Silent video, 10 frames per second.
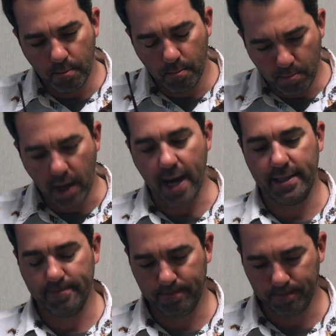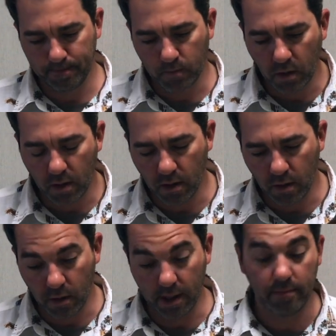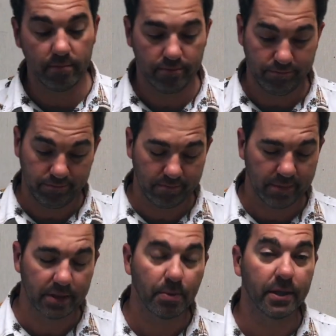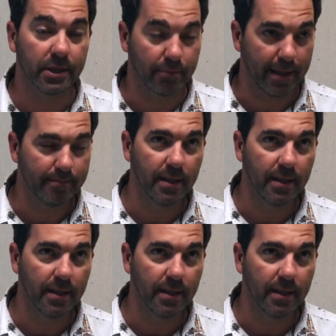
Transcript: But, all right, let's put it this way.